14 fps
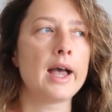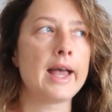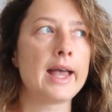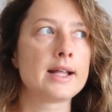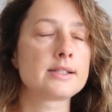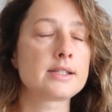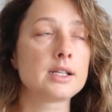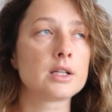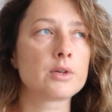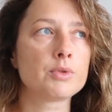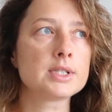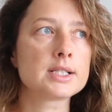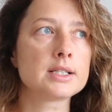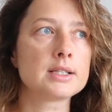And in
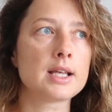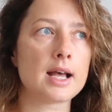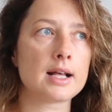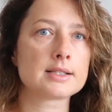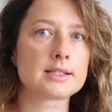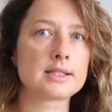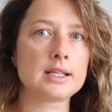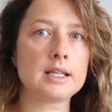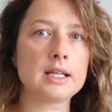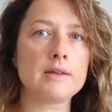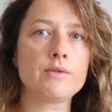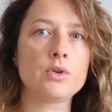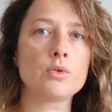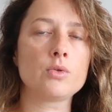Queensland Health, they
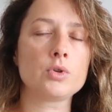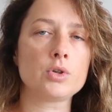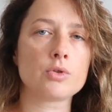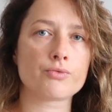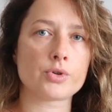give you your